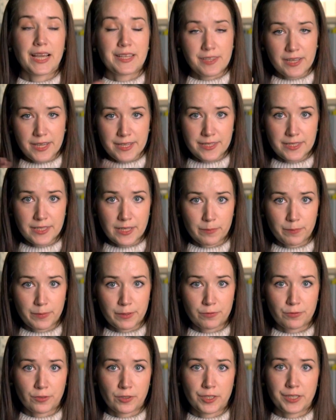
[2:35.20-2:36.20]
As I said
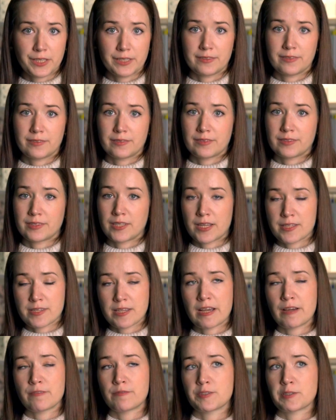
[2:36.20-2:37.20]
before, it does
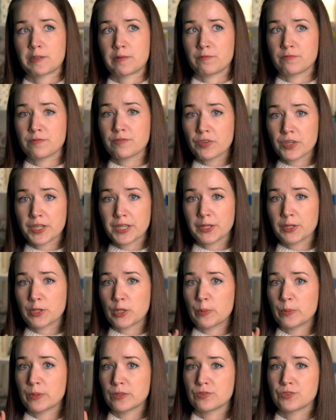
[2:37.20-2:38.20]
have some very
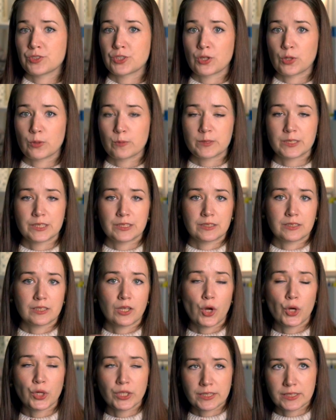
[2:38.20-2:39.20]
common tropes, and
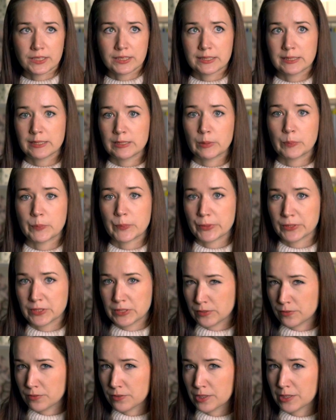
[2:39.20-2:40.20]
honestly the
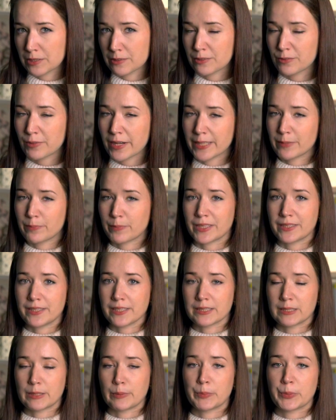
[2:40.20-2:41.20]
plots were quite
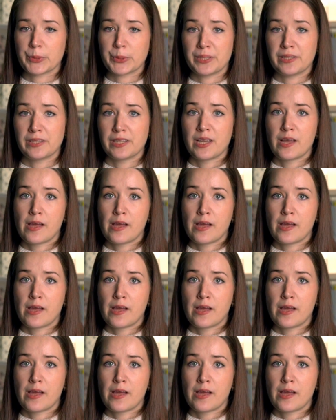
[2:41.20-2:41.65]
predictable.